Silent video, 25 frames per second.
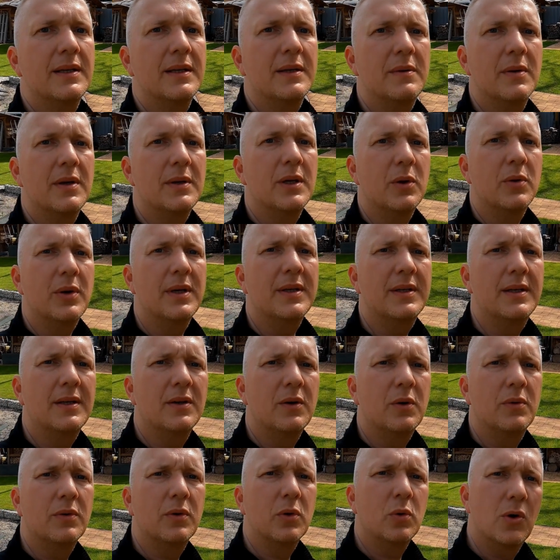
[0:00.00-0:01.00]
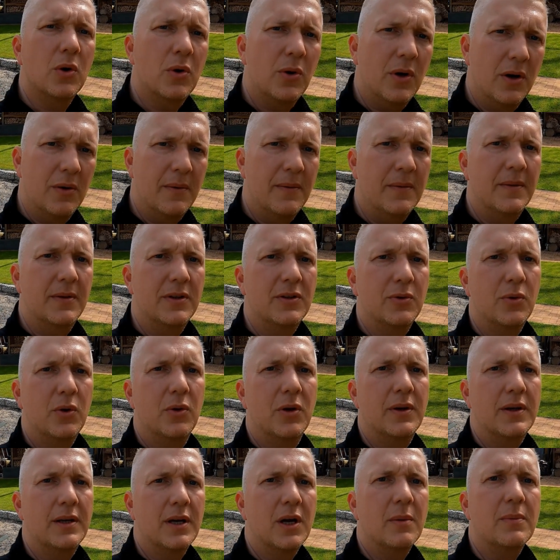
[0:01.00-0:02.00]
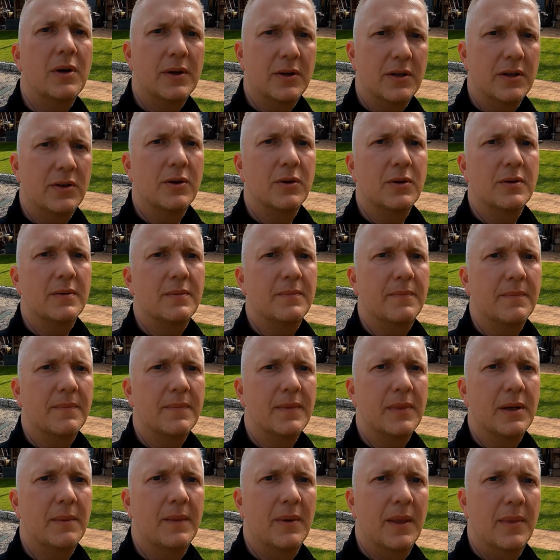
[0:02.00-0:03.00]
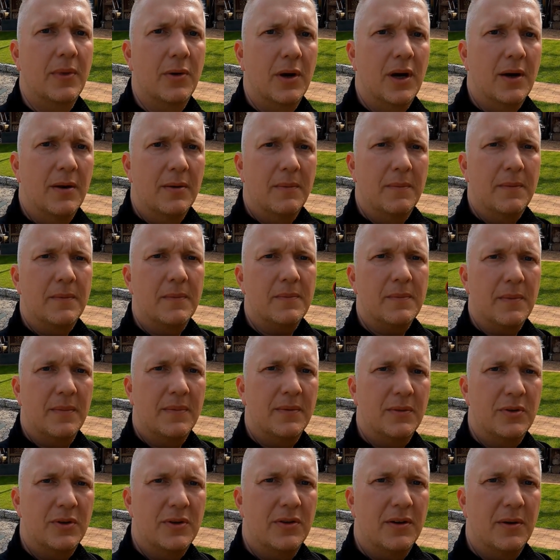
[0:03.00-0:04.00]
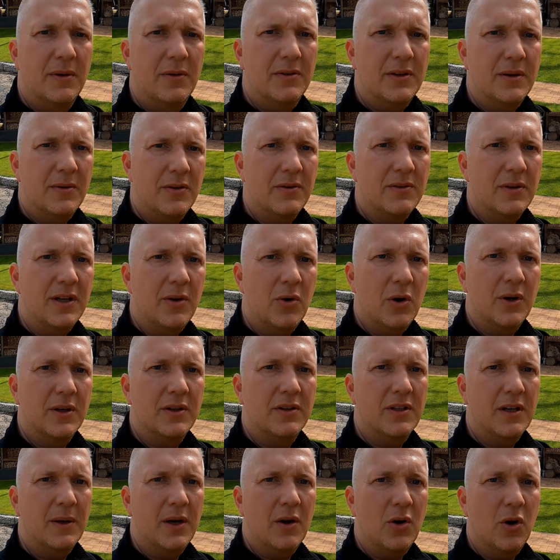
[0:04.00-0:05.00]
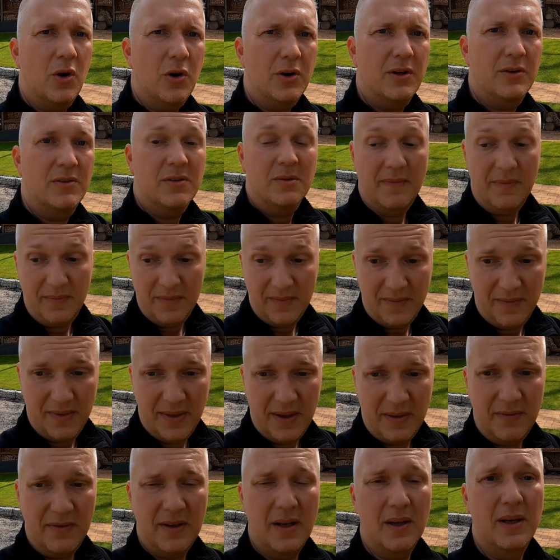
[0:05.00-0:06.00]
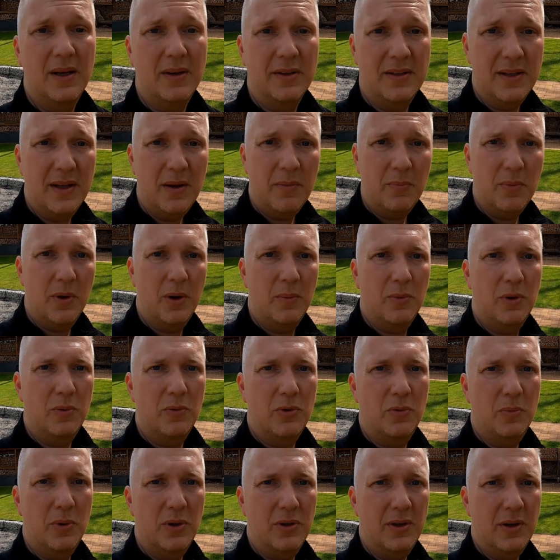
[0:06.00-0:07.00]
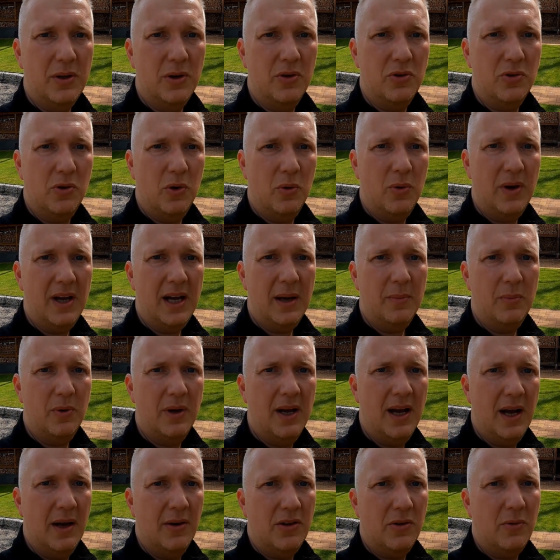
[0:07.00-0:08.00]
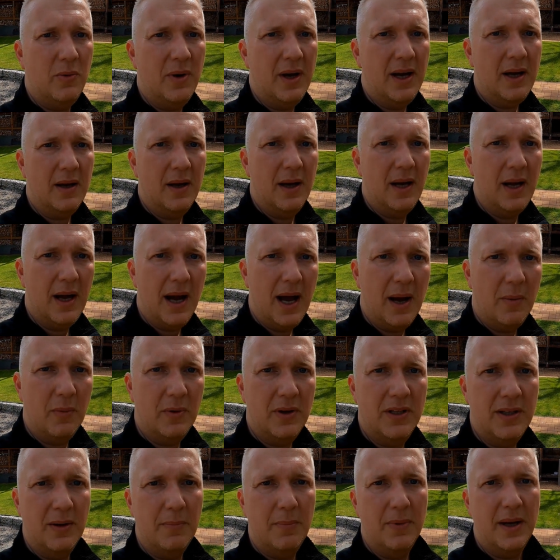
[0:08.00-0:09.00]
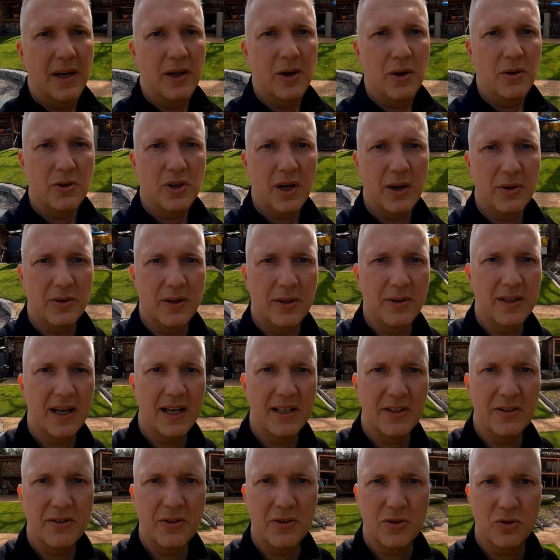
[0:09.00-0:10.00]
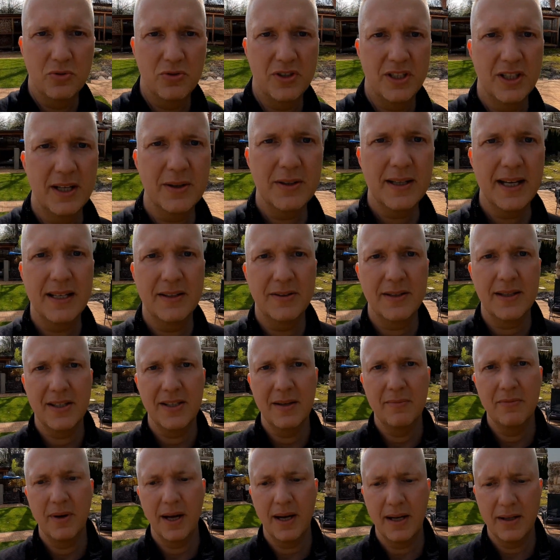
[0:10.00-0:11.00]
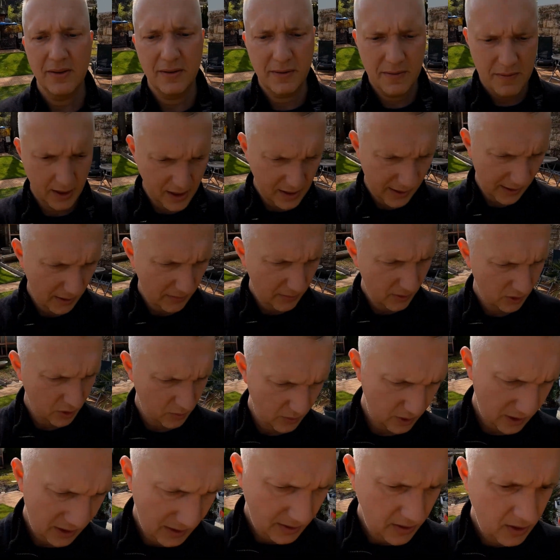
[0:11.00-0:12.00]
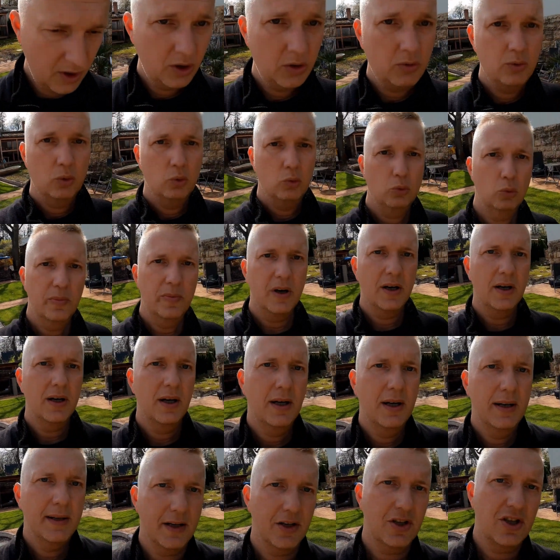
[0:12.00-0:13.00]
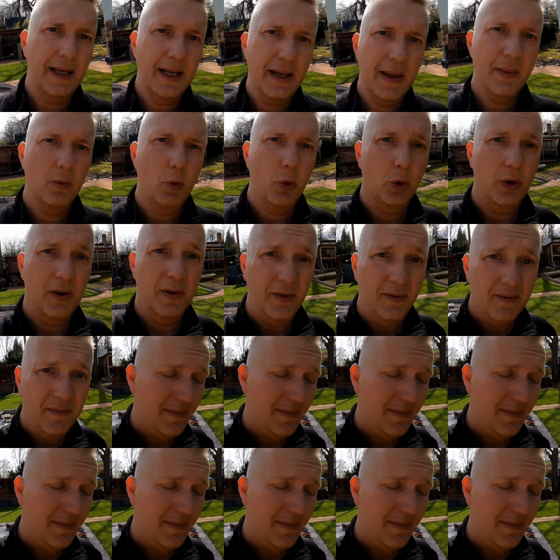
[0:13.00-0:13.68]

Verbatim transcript: the area with the garden roller, smooth it out a little, then I'm done to see if everything works now or if if there are still problems with the control cable elsewhere, I will simply conduct a test using a testing device. Let the robot drive over the control cable.